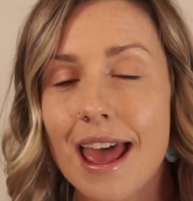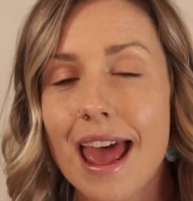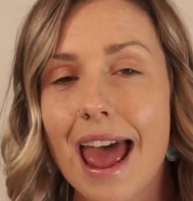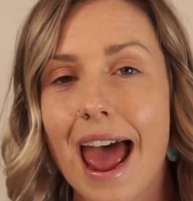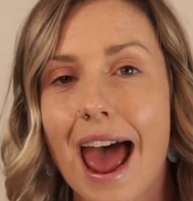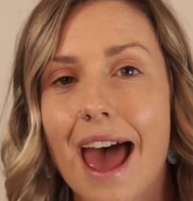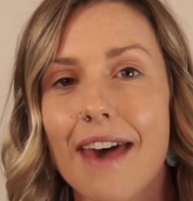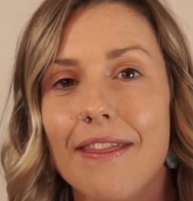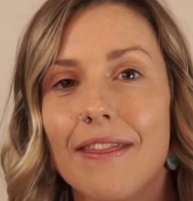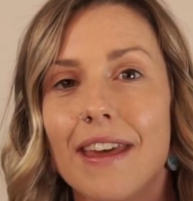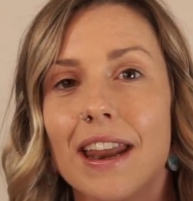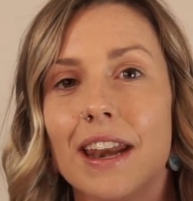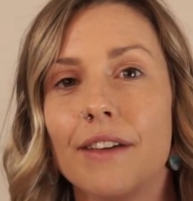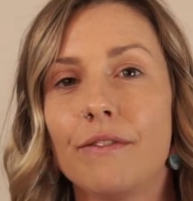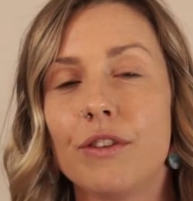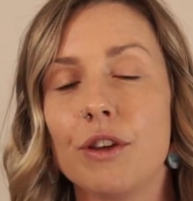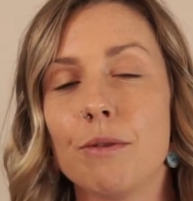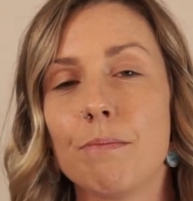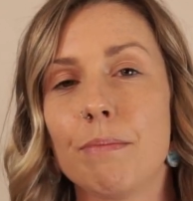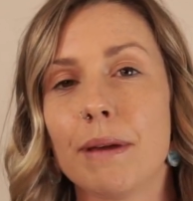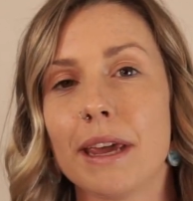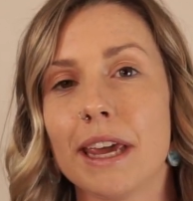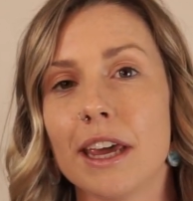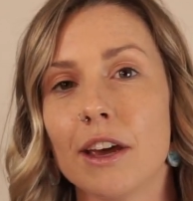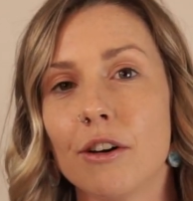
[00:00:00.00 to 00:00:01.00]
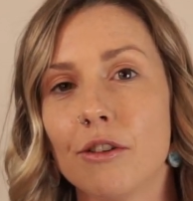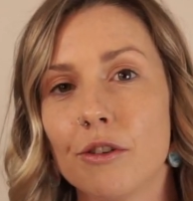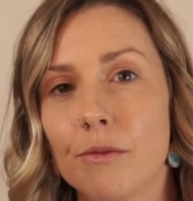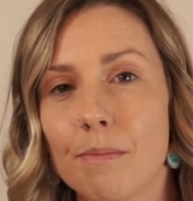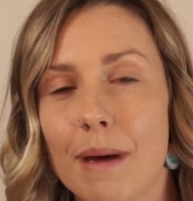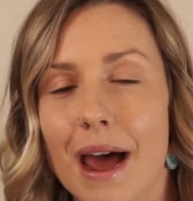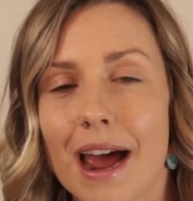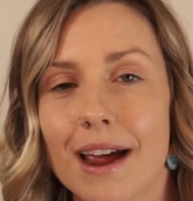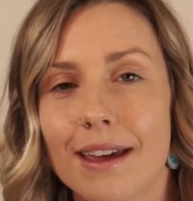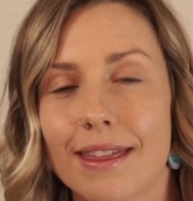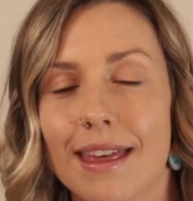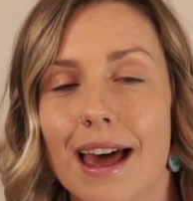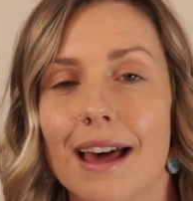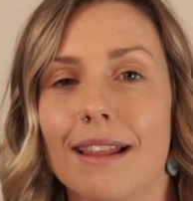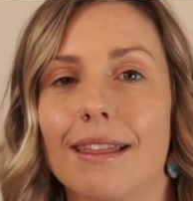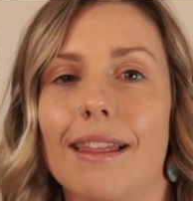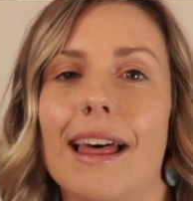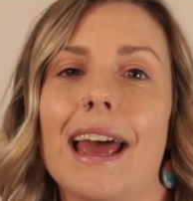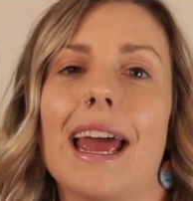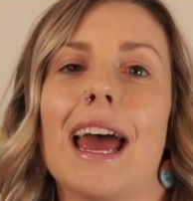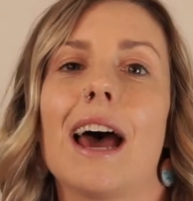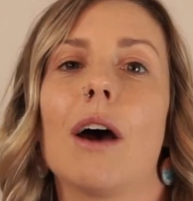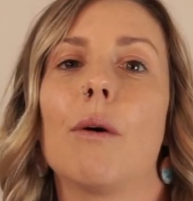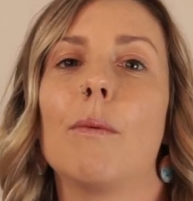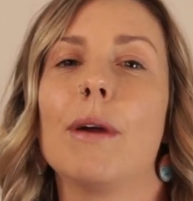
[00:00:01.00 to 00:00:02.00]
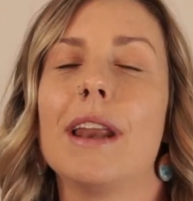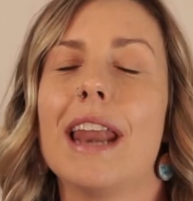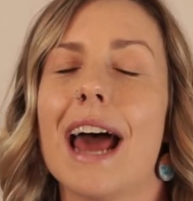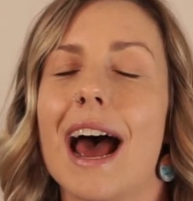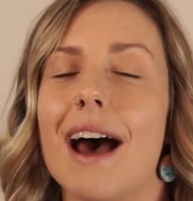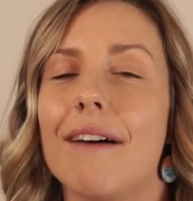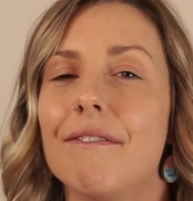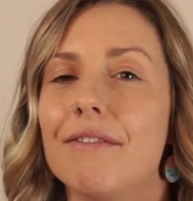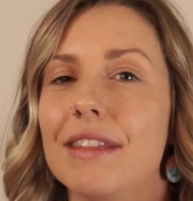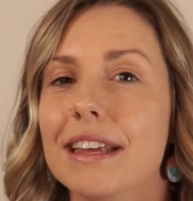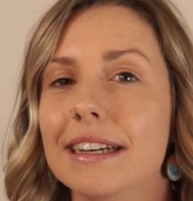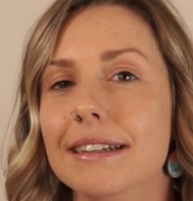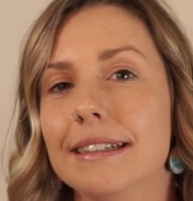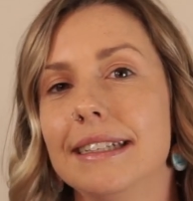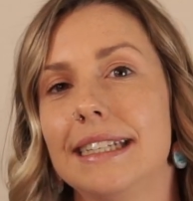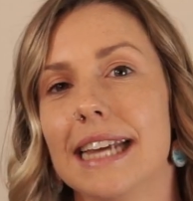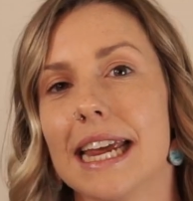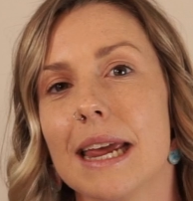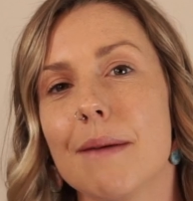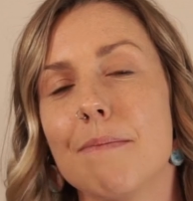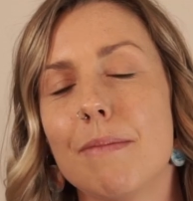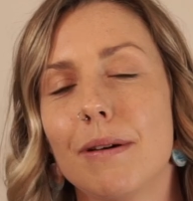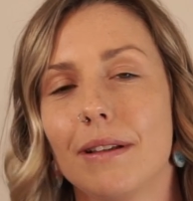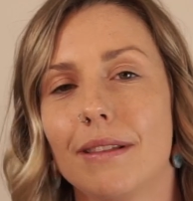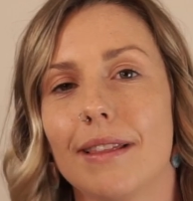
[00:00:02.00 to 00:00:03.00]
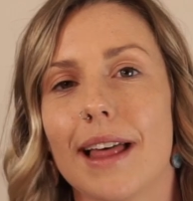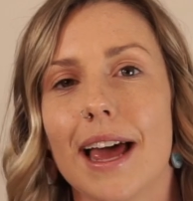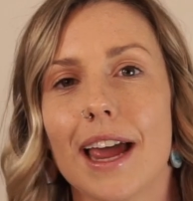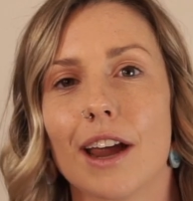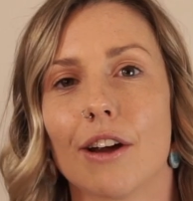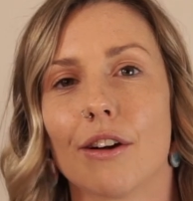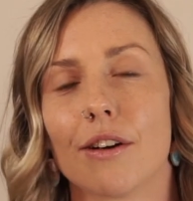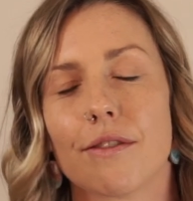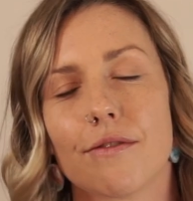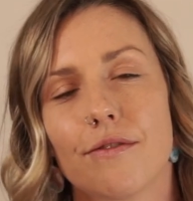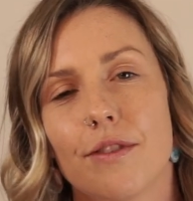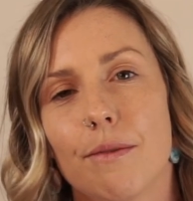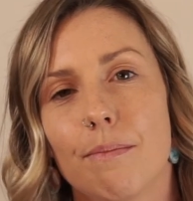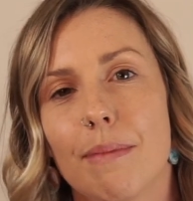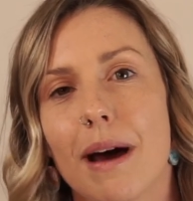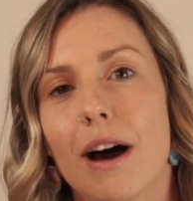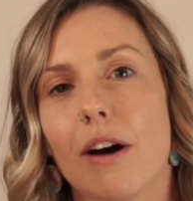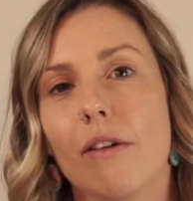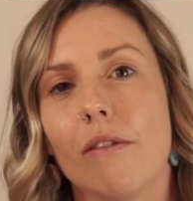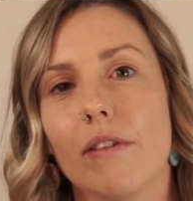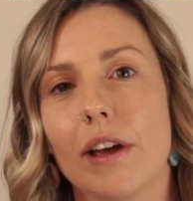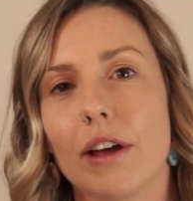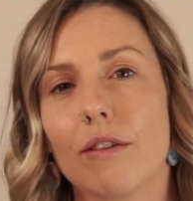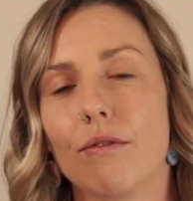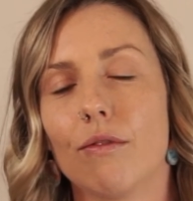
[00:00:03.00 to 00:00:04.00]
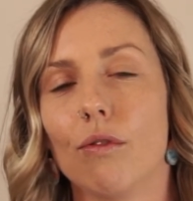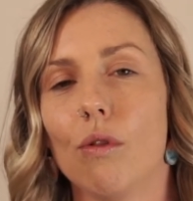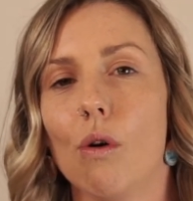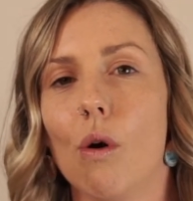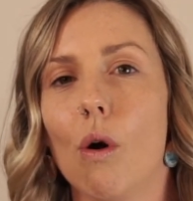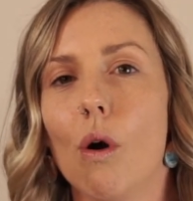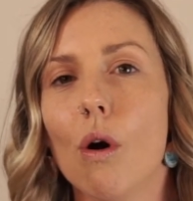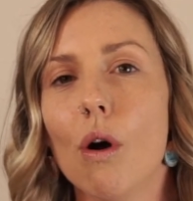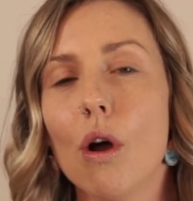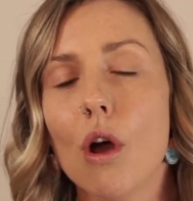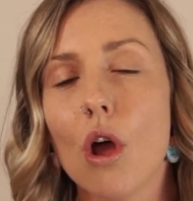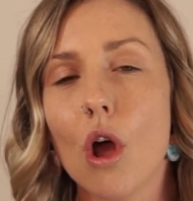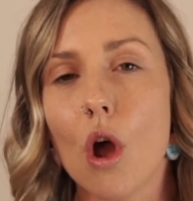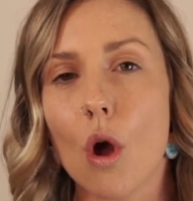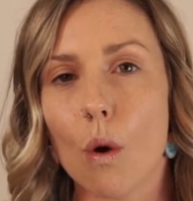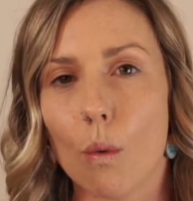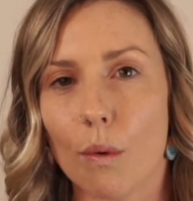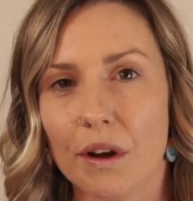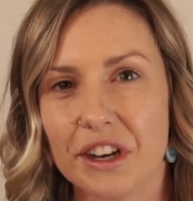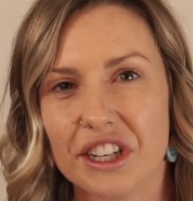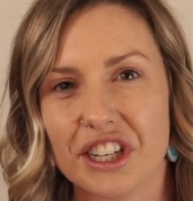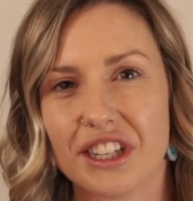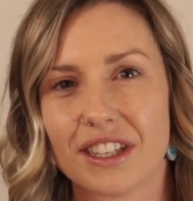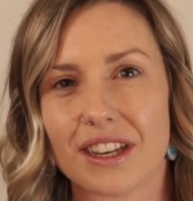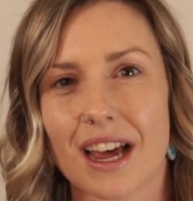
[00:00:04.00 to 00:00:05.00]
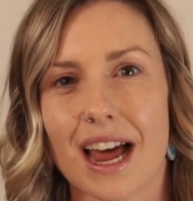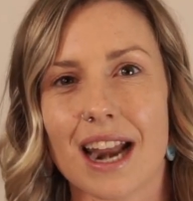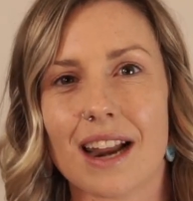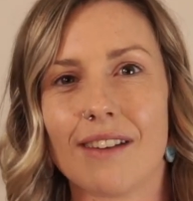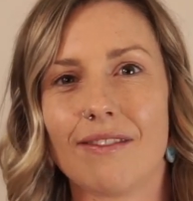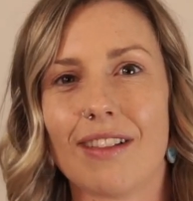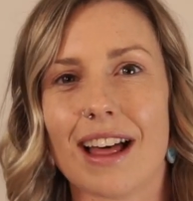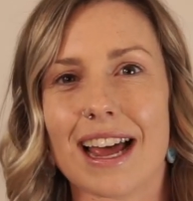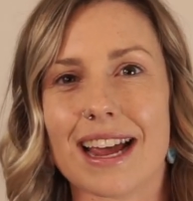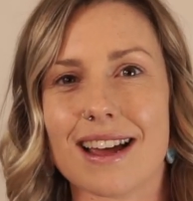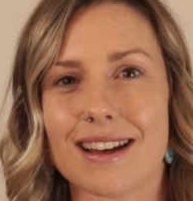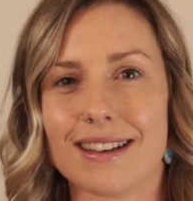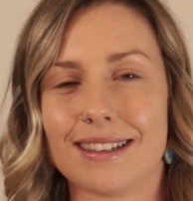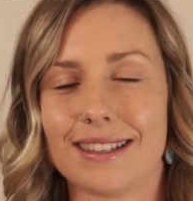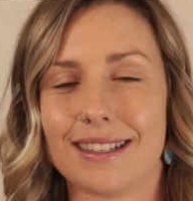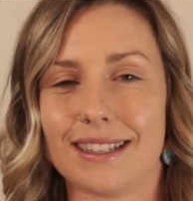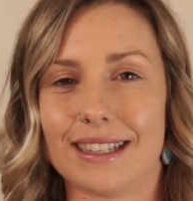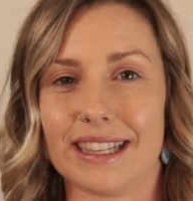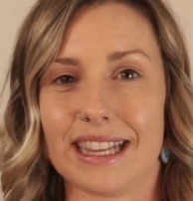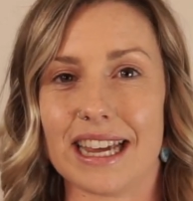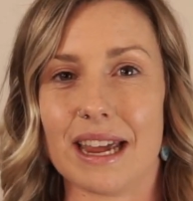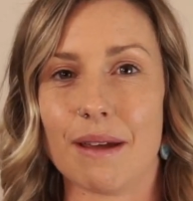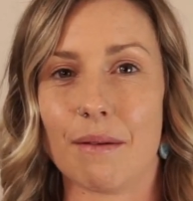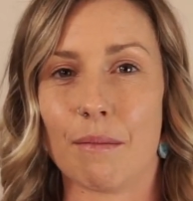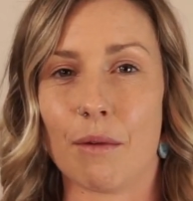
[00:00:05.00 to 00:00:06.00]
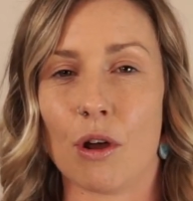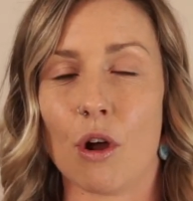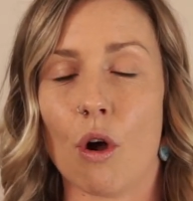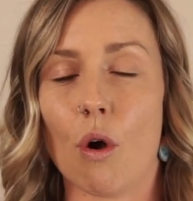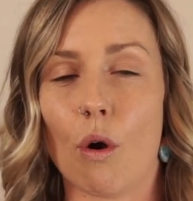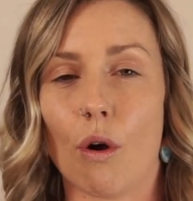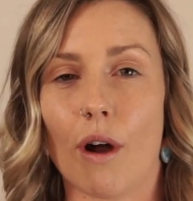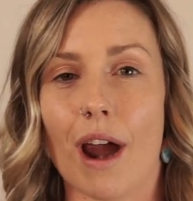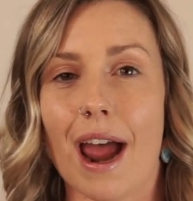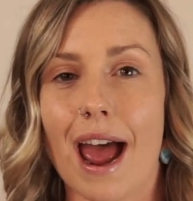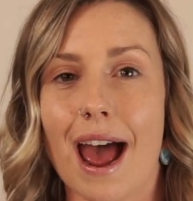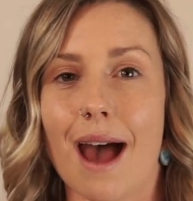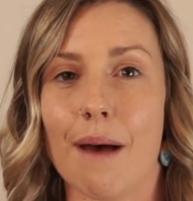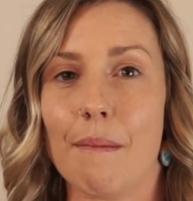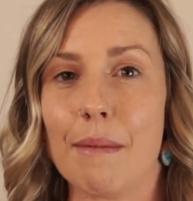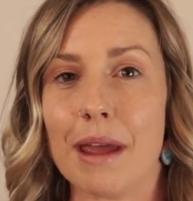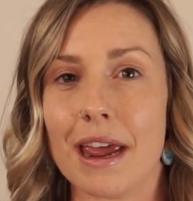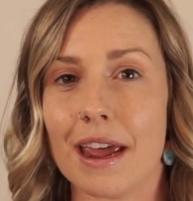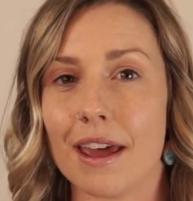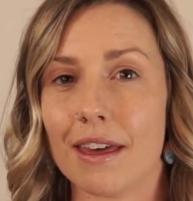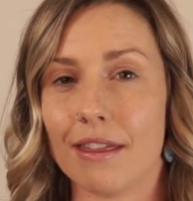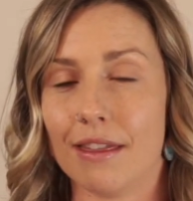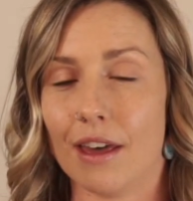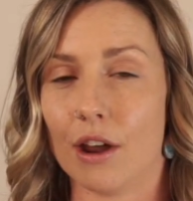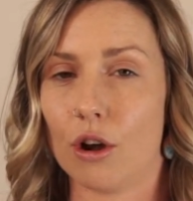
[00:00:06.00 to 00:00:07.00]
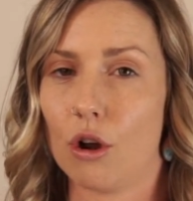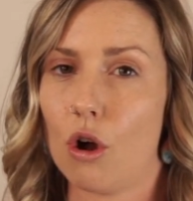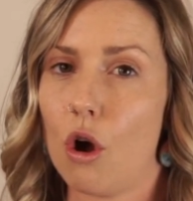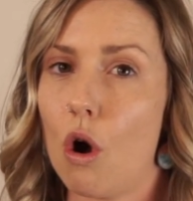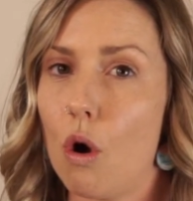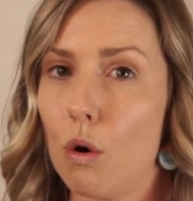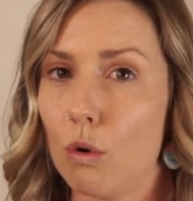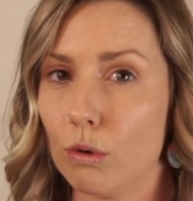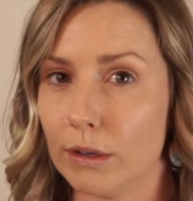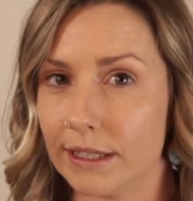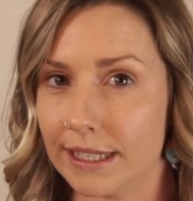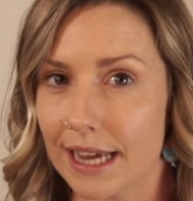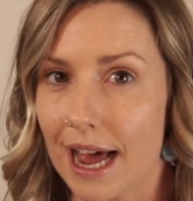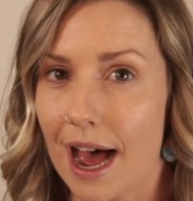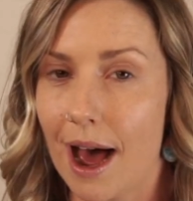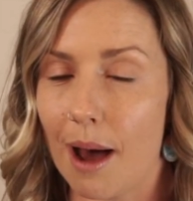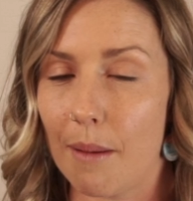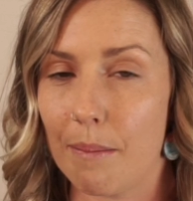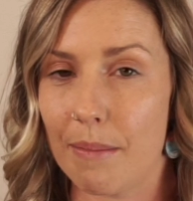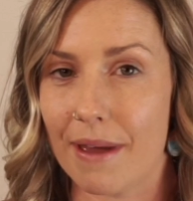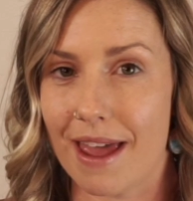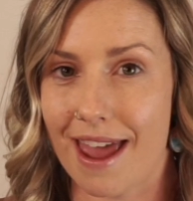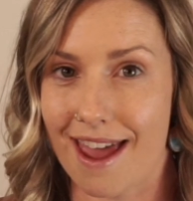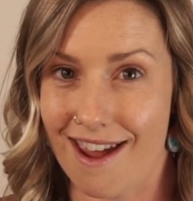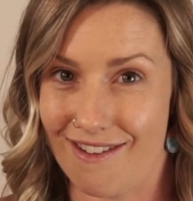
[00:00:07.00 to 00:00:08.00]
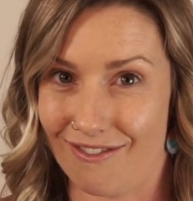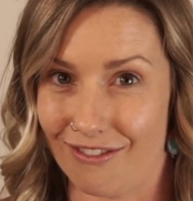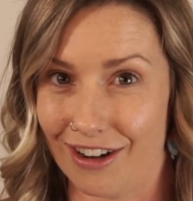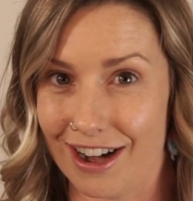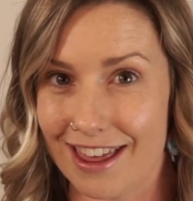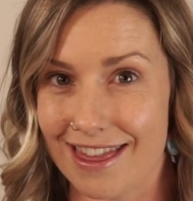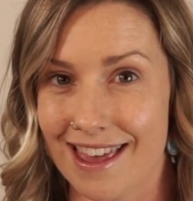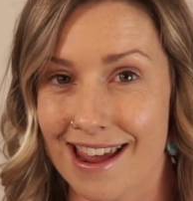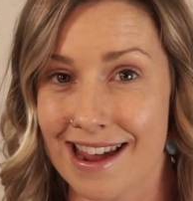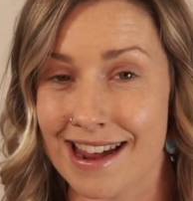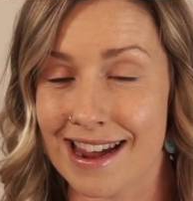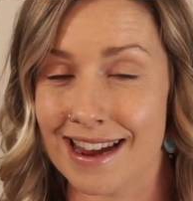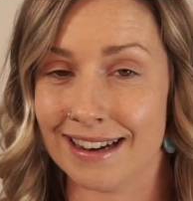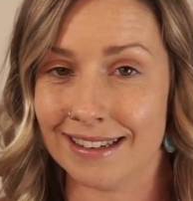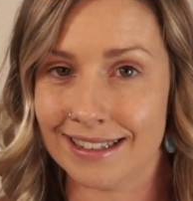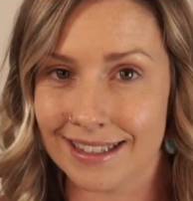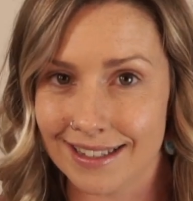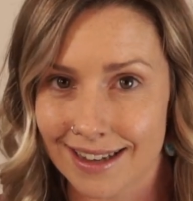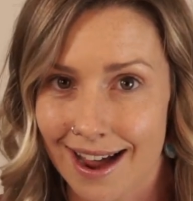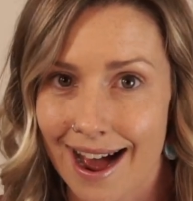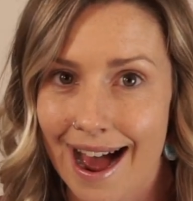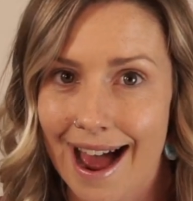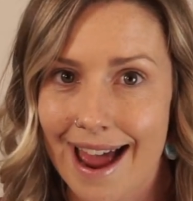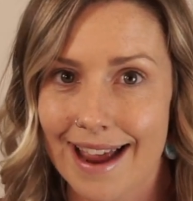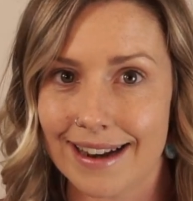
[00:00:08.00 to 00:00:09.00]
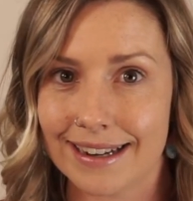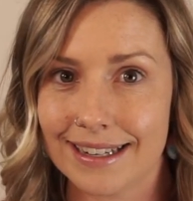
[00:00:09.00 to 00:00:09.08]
And then if you peeled back that layer, we'd have the deeper layer of the pelvic floor, which is kind of like a sling or a hammock that holds up everything inside.